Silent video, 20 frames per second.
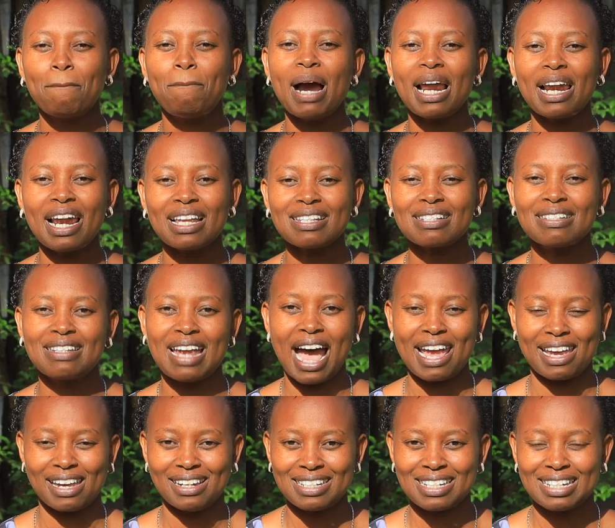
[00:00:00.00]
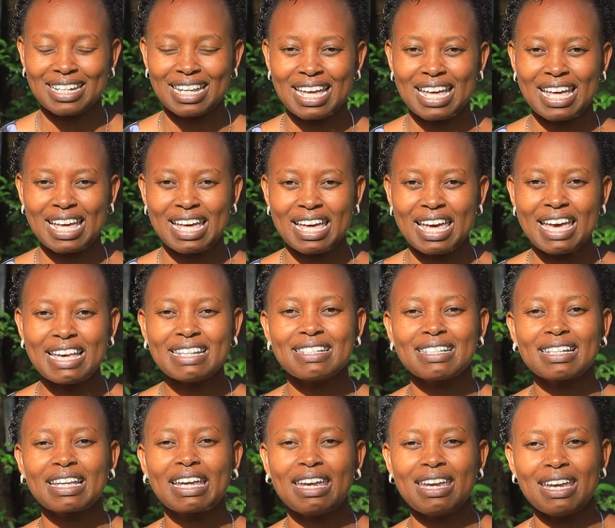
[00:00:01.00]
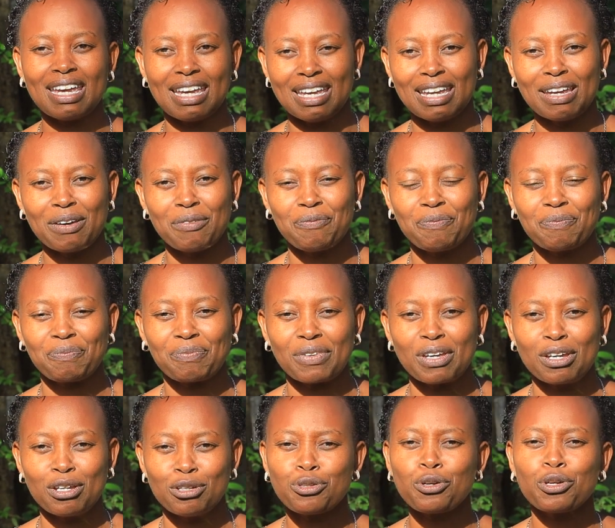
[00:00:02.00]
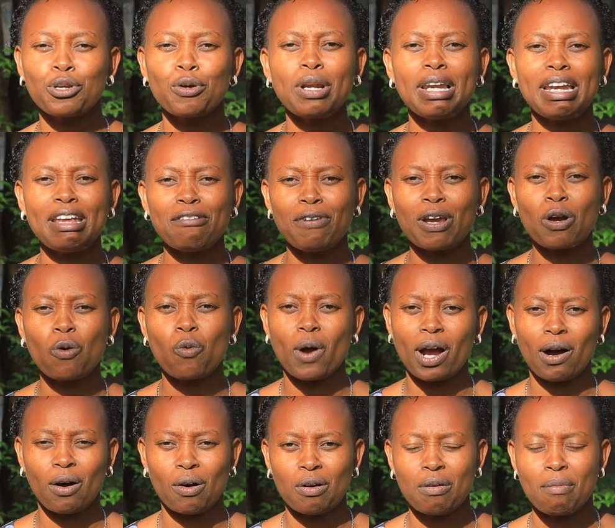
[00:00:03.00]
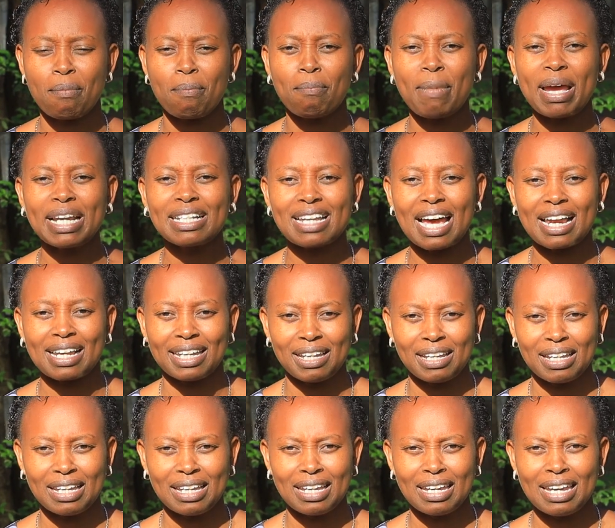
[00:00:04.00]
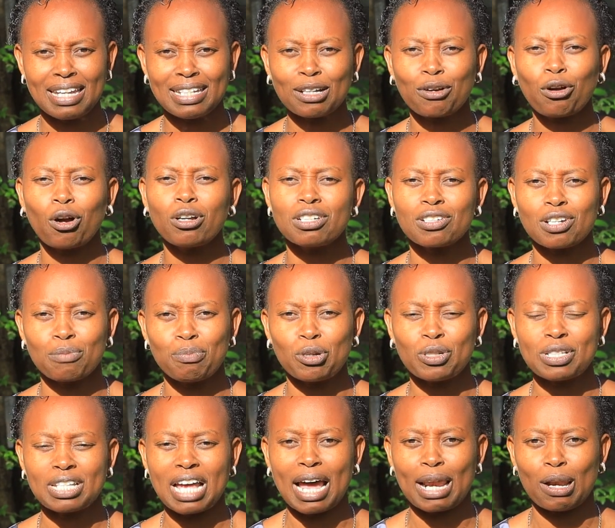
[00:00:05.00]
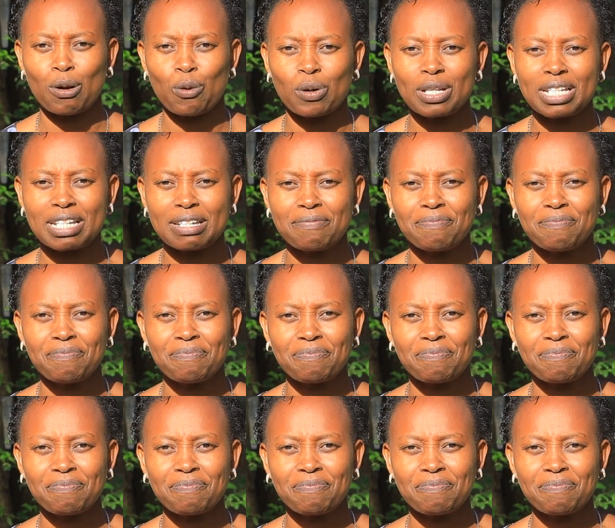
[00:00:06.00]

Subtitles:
Balanced diet is key to you living well mentally. It contributes a lot.